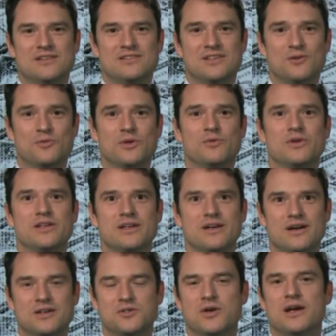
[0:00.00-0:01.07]
So we really
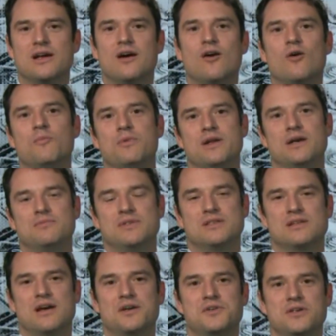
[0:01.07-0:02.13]
are trying to open up
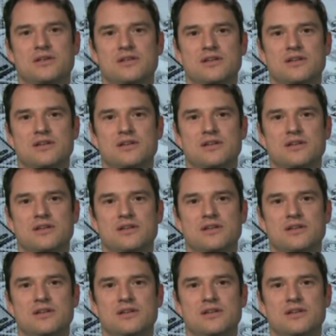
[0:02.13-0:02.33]
discussion.